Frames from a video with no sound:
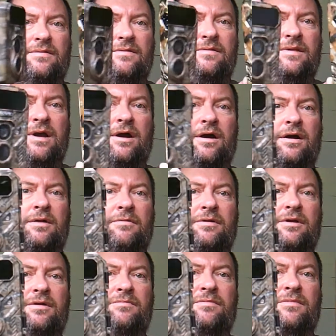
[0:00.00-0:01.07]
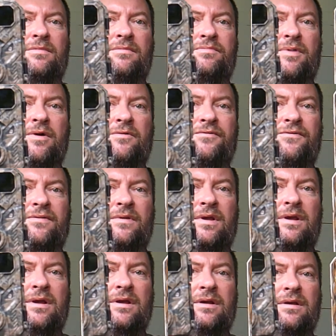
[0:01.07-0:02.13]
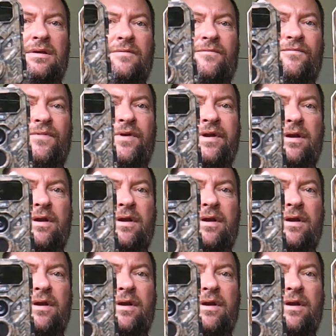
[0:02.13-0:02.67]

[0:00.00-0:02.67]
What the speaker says: they are both very